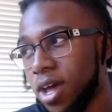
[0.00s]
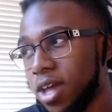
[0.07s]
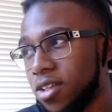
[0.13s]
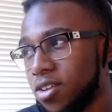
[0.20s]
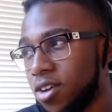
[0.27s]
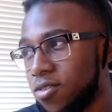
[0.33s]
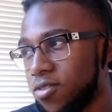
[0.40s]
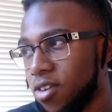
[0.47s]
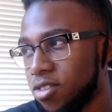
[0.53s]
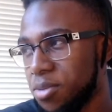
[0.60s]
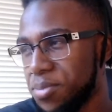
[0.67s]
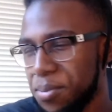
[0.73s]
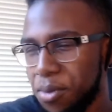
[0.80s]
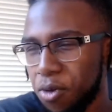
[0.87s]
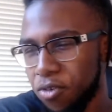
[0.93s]
As if y'all see
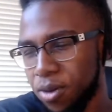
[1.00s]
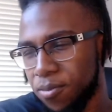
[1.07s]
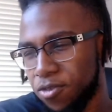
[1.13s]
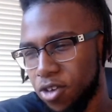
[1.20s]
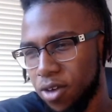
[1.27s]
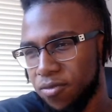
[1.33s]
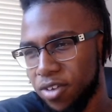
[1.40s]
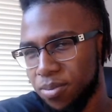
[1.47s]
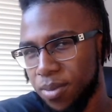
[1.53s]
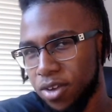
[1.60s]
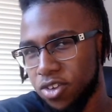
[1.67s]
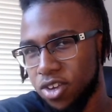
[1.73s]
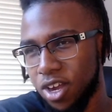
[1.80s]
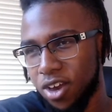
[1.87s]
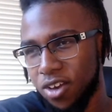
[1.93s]
me move, I'm trying to fix my
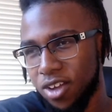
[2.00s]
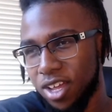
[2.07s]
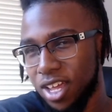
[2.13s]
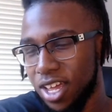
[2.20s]
chair.